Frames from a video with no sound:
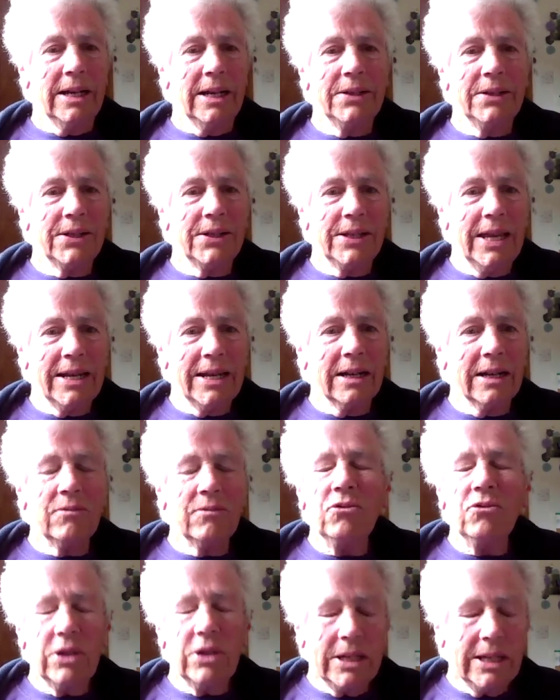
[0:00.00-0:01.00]
and said,
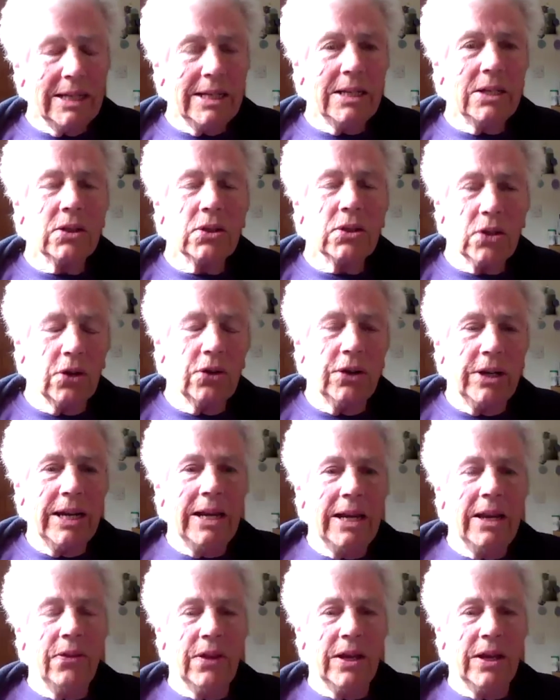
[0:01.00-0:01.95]
I'm really sorry